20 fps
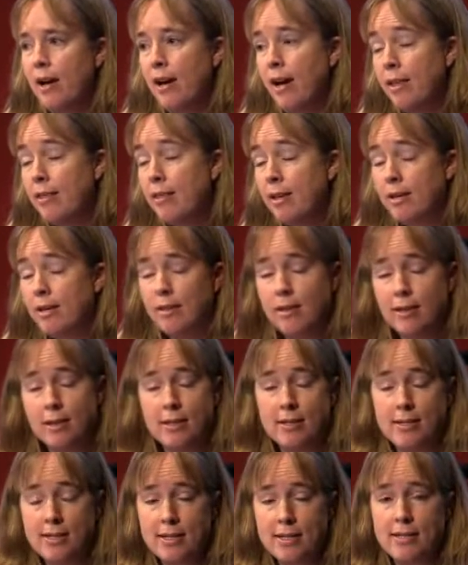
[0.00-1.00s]
I think that
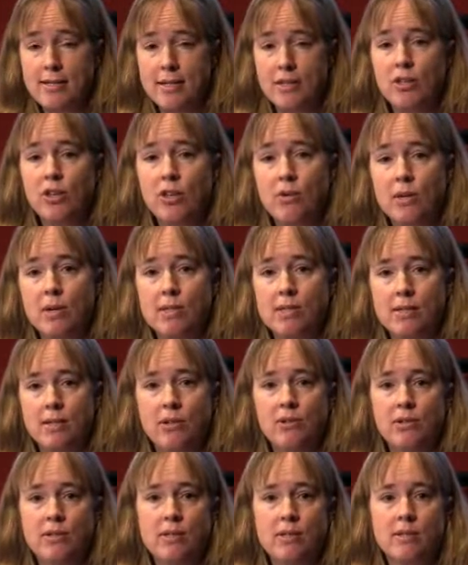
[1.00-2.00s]
exists in the U.S.
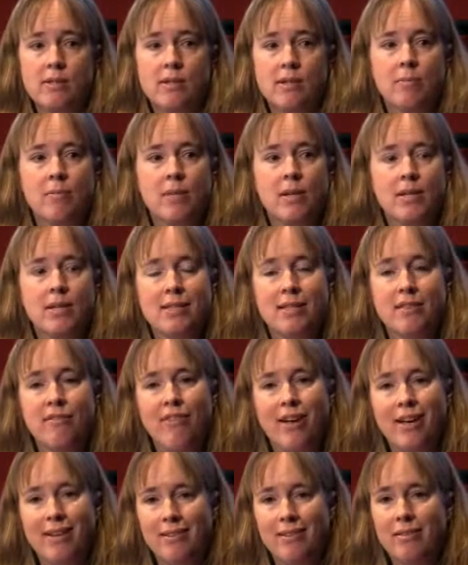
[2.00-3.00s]
legal system is the
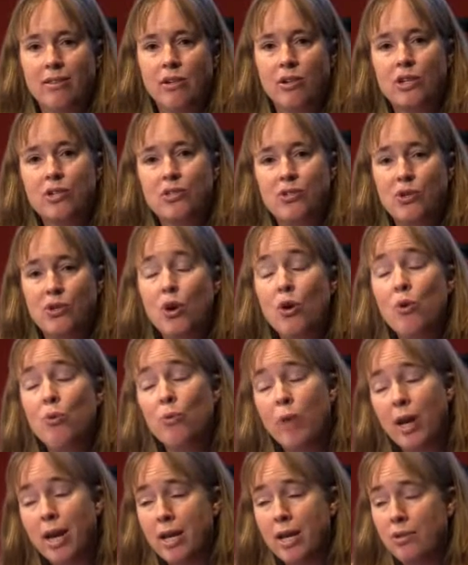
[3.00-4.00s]
fact that there is no
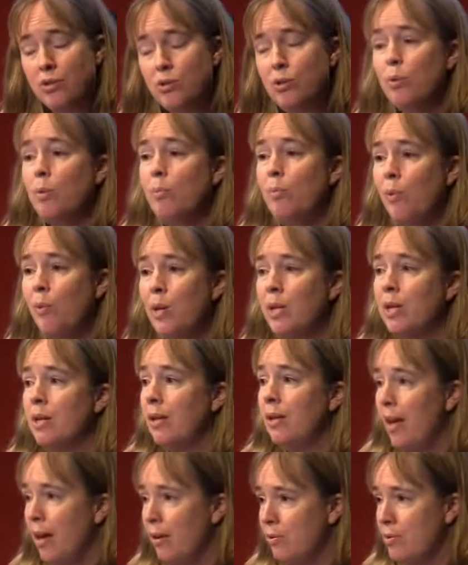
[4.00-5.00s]
right to
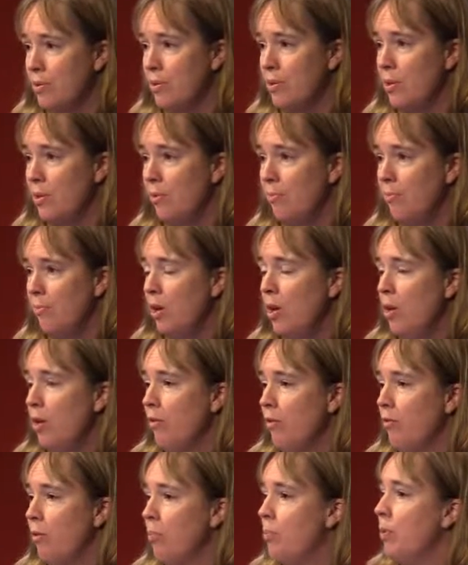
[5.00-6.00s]
appointed counsel
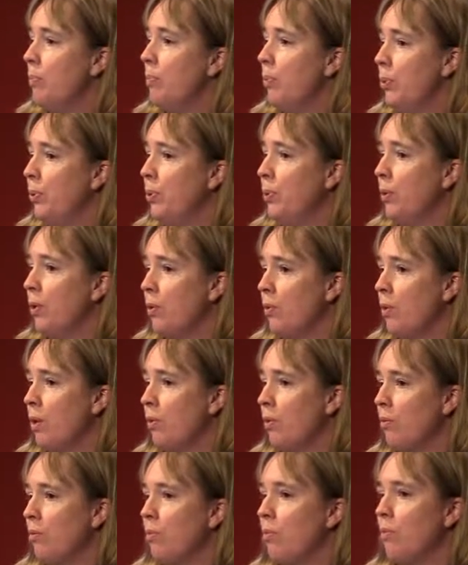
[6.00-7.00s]
for people who are
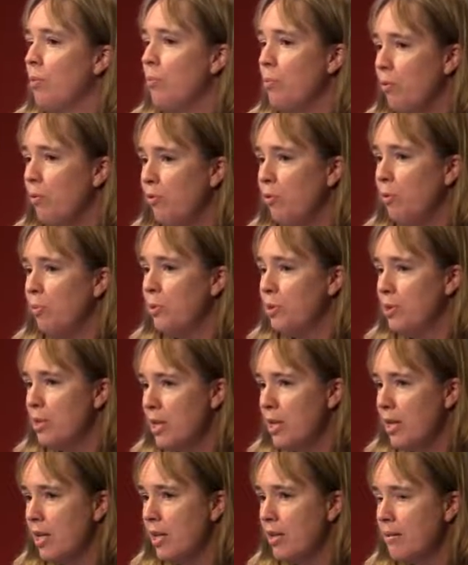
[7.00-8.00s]
going through removal
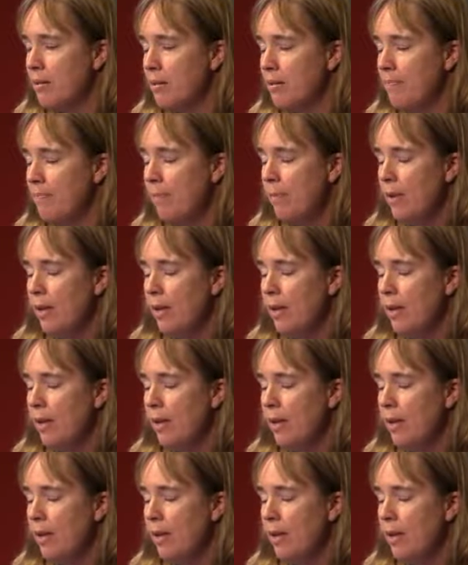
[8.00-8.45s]
proceedings.